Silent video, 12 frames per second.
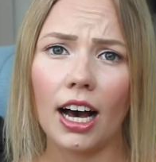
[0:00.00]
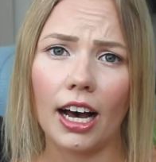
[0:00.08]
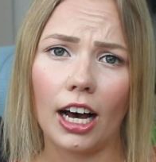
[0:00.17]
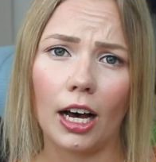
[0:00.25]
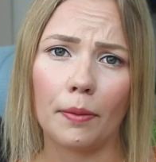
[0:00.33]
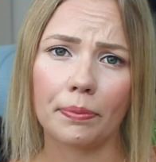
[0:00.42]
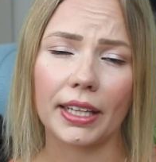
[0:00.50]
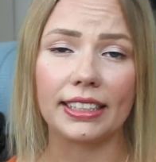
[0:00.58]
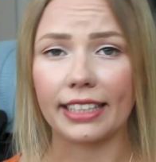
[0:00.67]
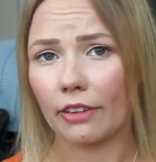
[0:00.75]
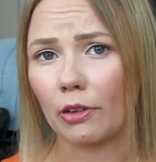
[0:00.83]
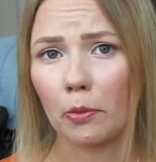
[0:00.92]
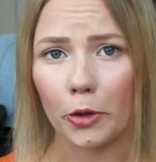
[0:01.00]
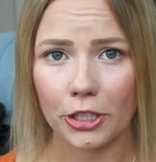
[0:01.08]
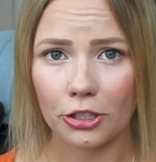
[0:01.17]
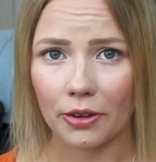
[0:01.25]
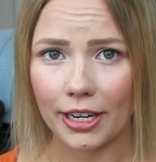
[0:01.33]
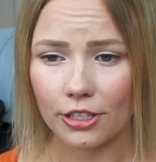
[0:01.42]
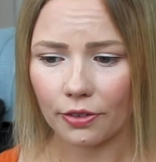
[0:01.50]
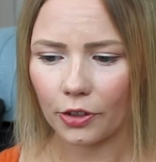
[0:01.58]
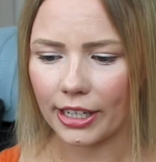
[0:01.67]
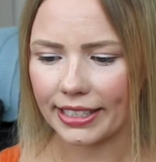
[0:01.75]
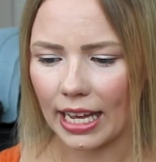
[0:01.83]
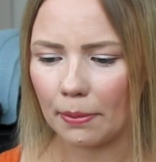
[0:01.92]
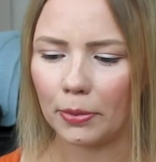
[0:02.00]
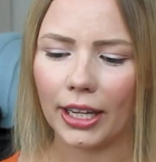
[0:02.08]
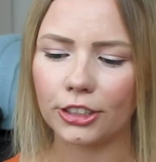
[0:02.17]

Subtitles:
moisturizer, for example.